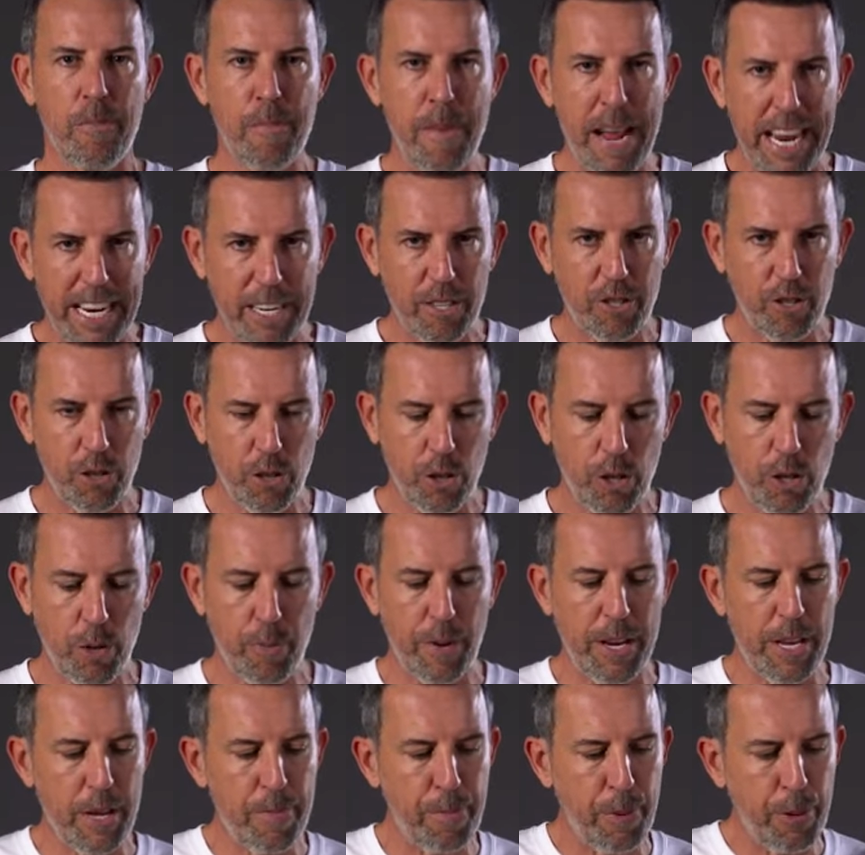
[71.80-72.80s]
make sure that
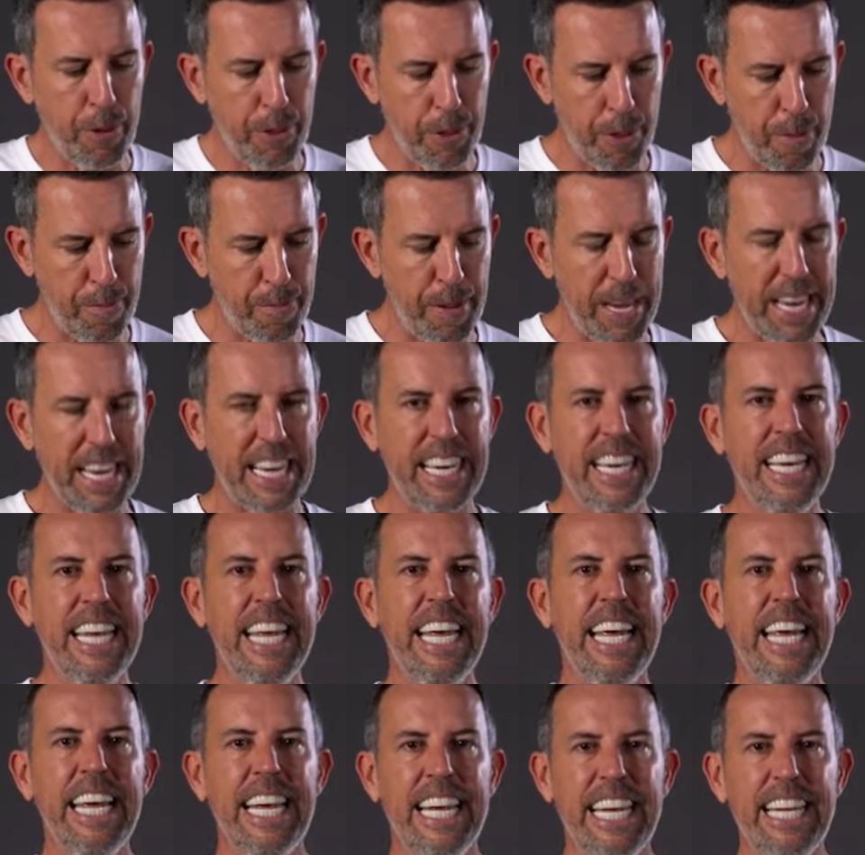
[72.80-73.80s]
when you put the bin
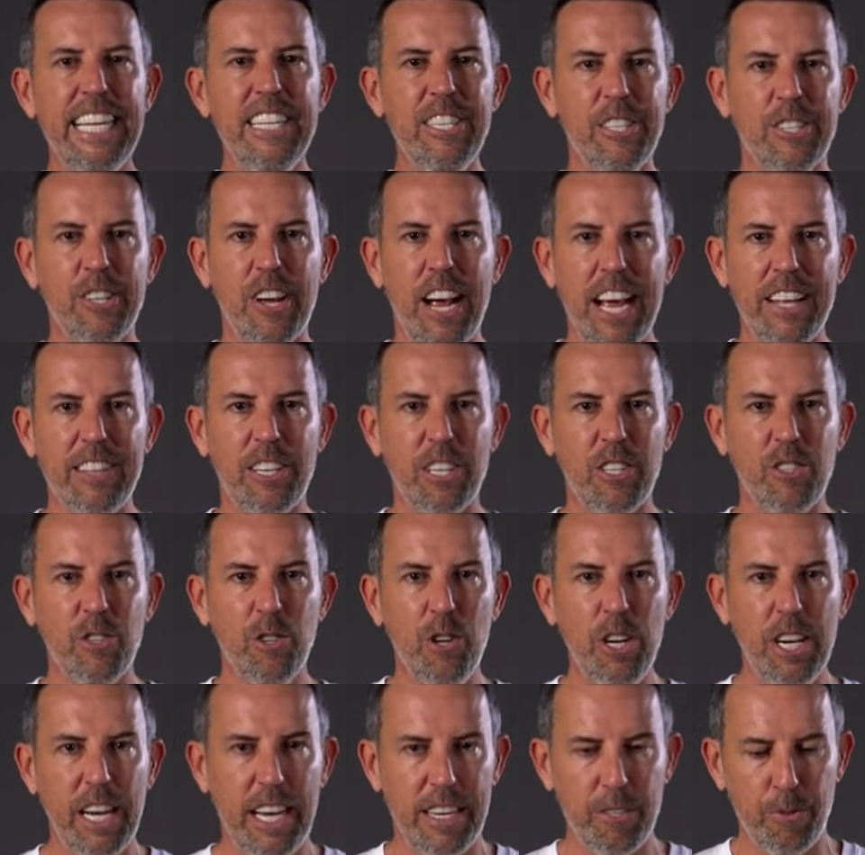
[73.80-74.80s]
inside the
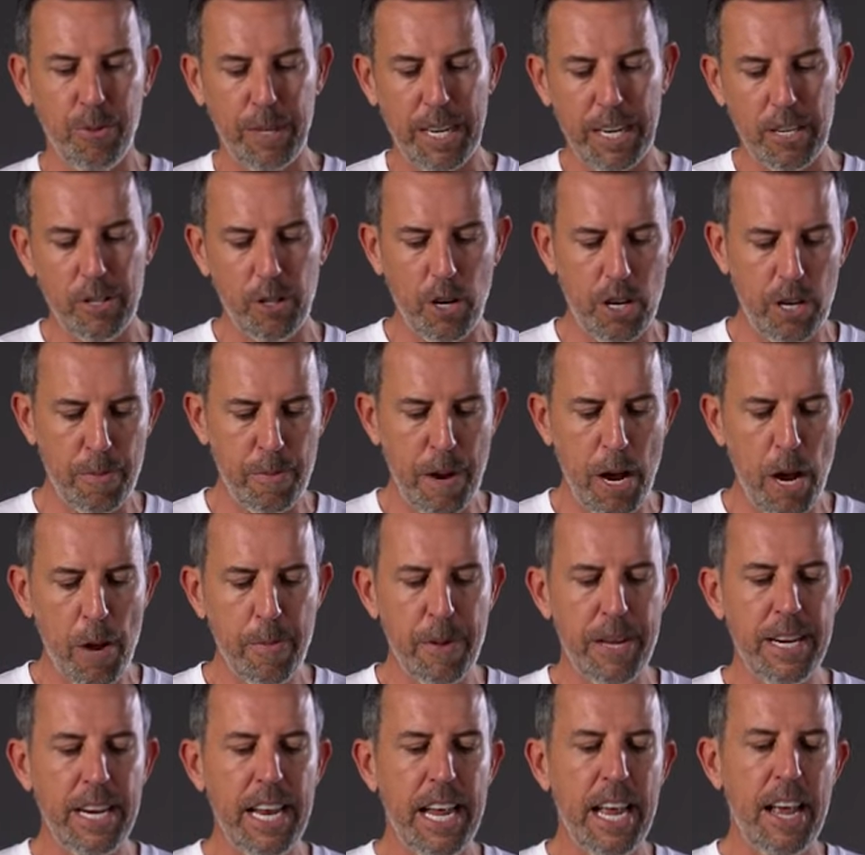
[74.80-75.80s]
toilet, as we're going to do in a
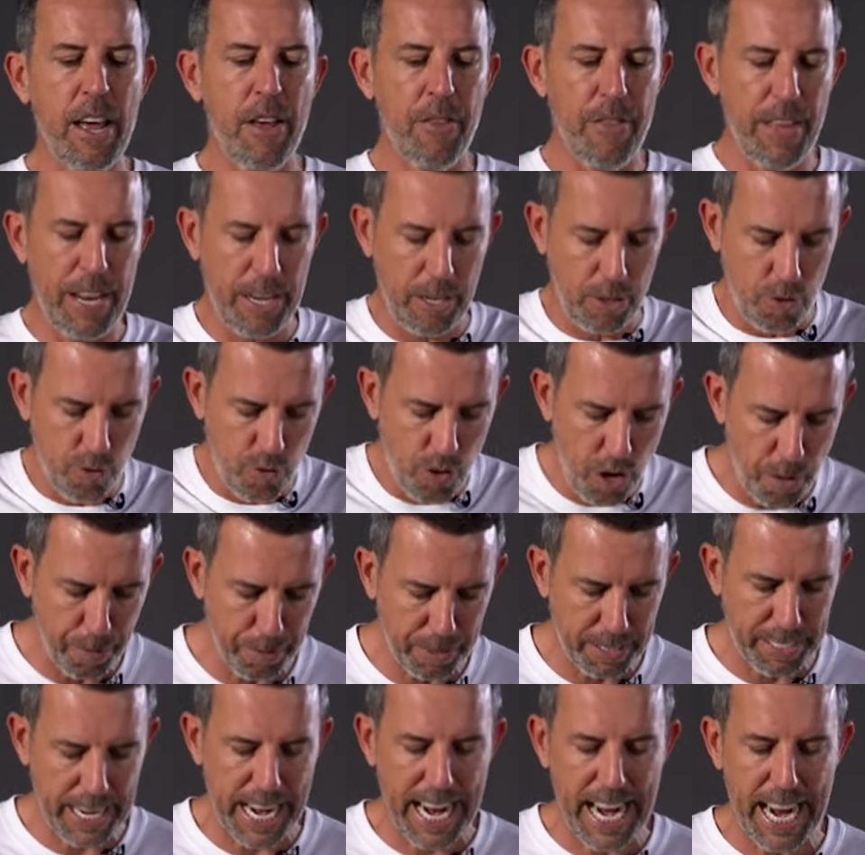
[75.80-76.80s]
moment, that it
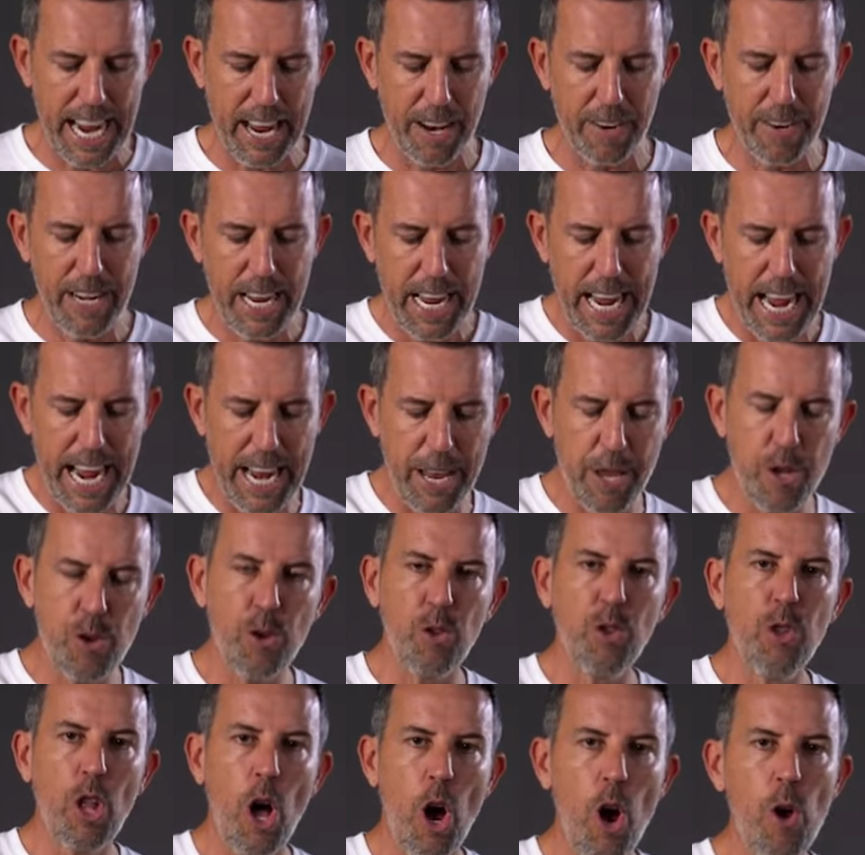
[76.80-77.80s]
drops down and you'll
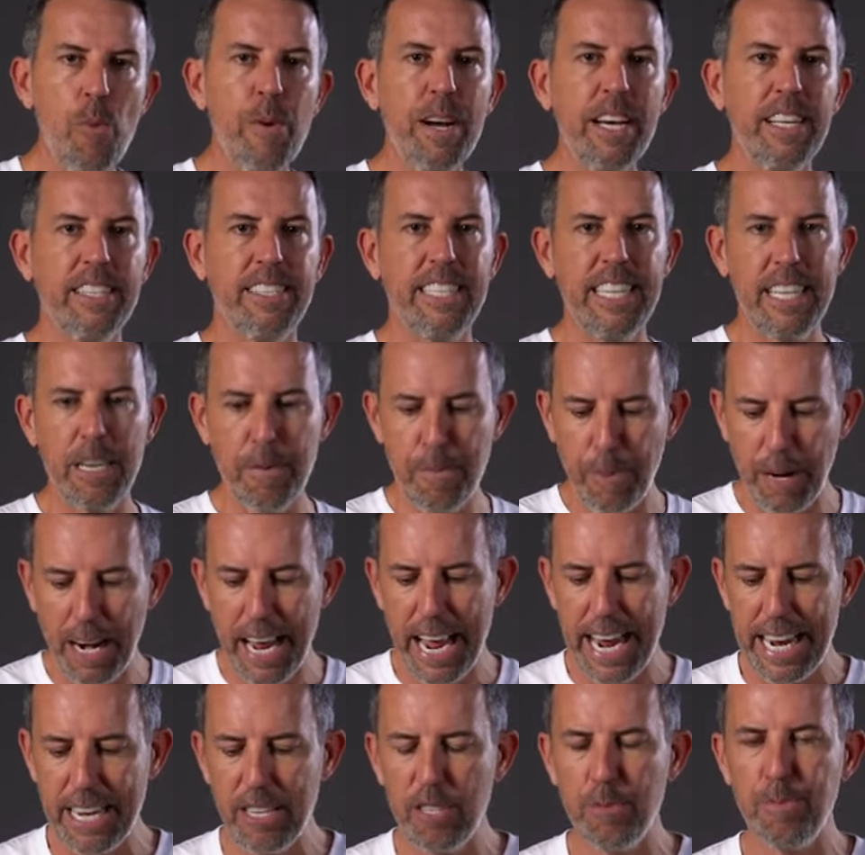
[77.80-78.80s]
know when it's in
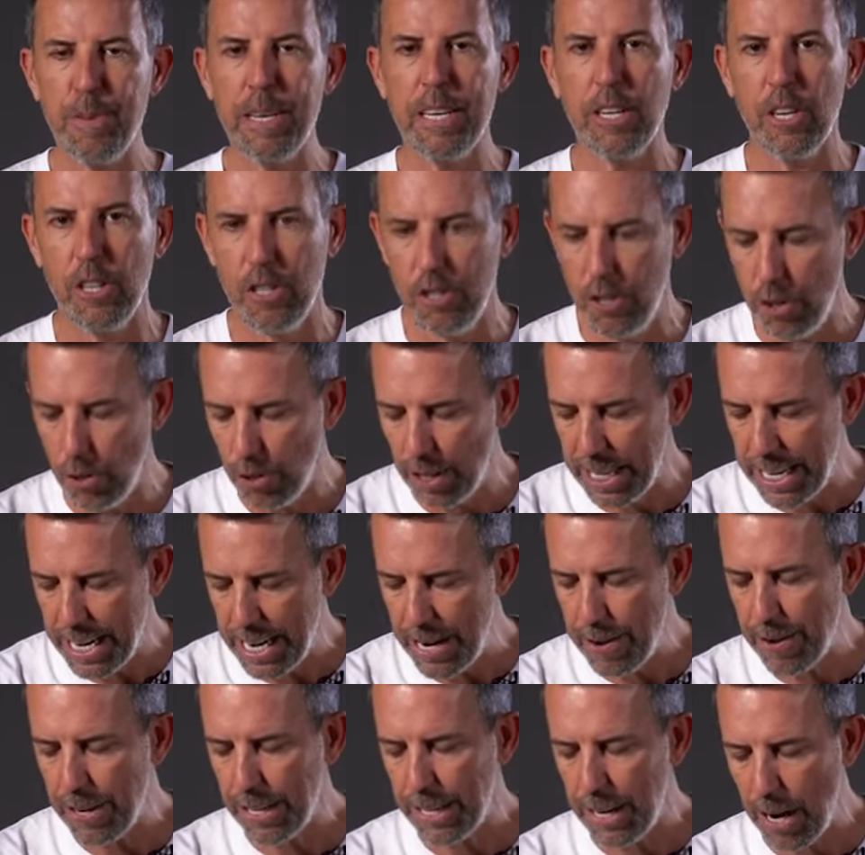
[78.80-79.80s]
place because you'll
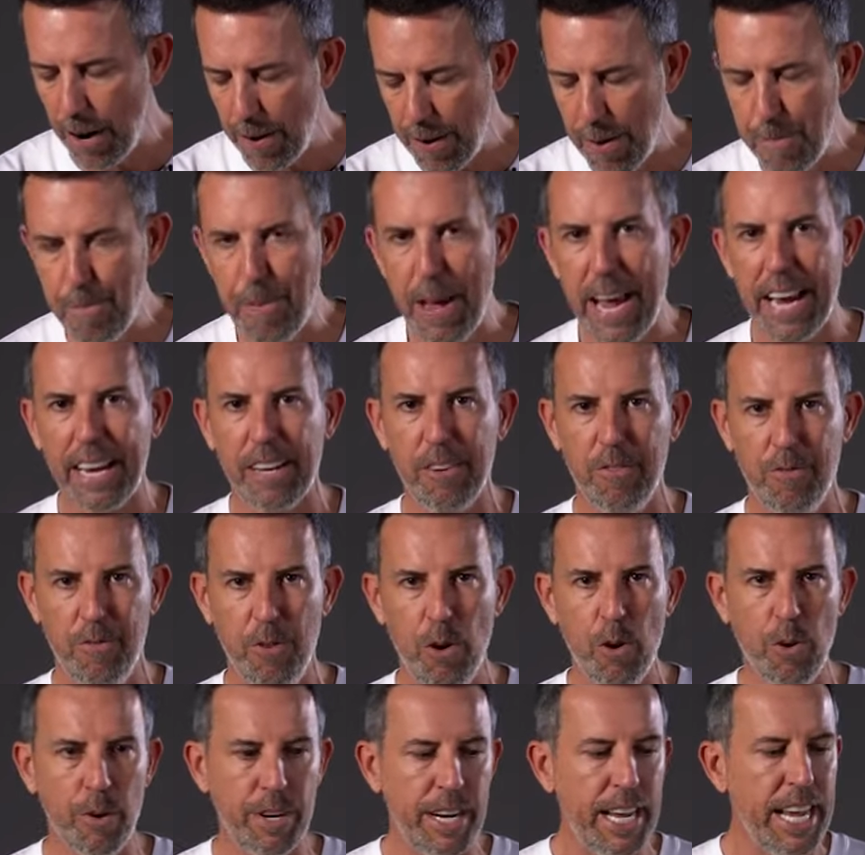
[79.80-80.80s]
hear it going back and
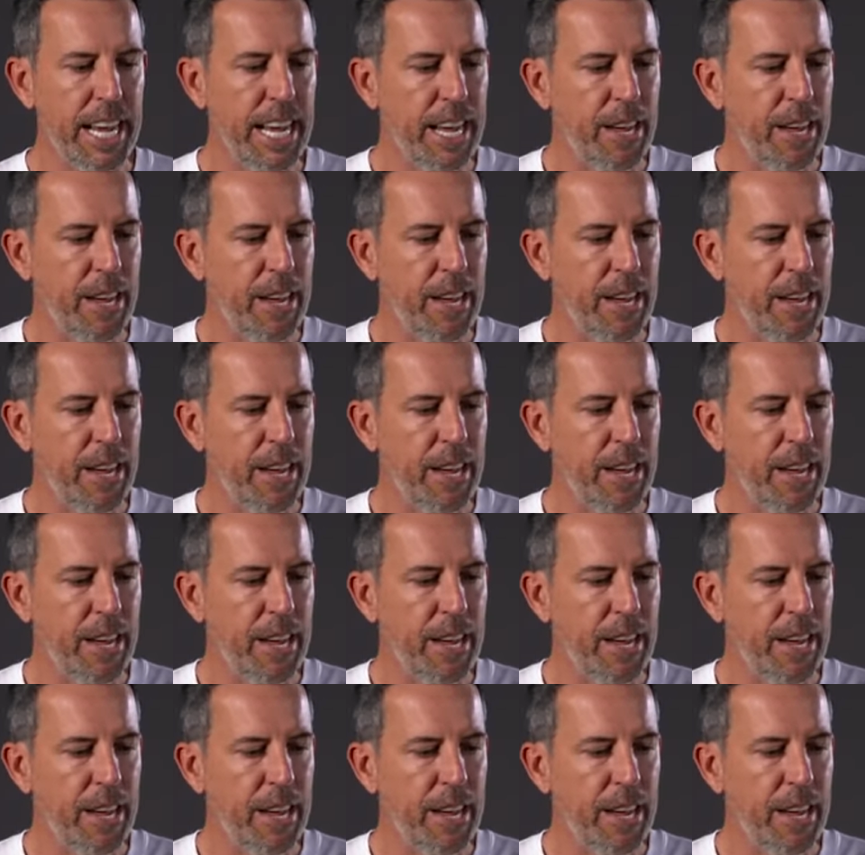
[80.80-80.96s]
forward.